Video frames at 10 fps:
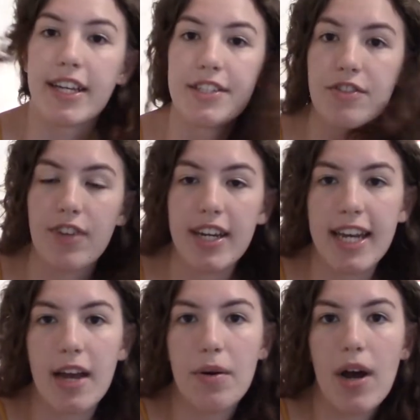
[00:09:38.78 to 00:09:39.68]
so right
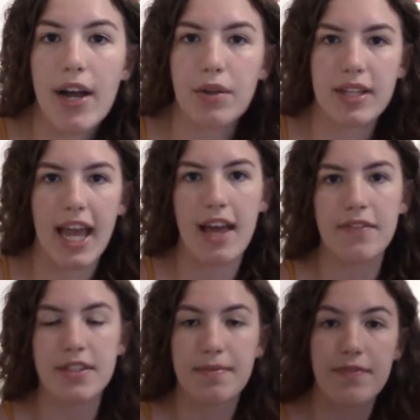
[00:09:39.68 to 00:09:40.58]
now I only
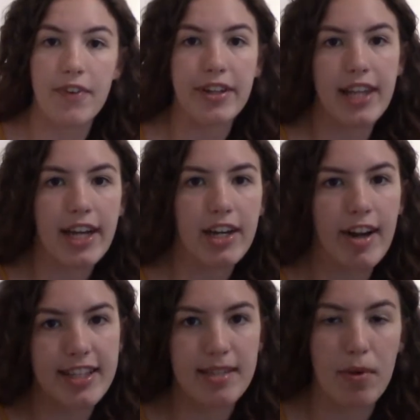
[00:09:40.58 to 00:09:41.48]
have some Fun Lacquer
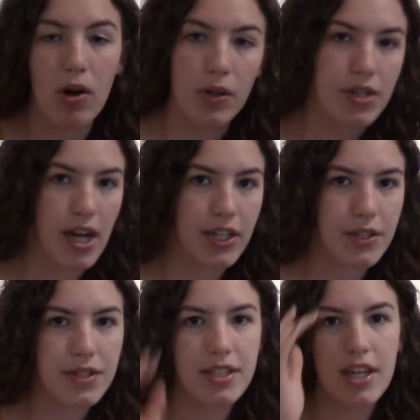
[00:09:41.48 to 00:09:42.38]
and some Holo
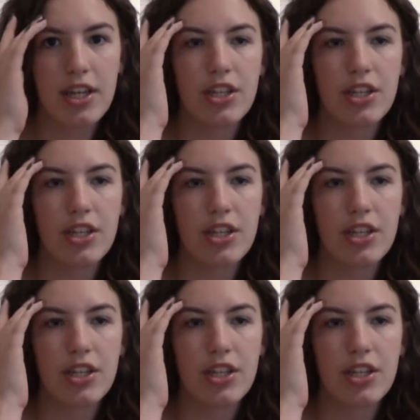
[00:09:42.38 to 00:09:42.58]
Tacos.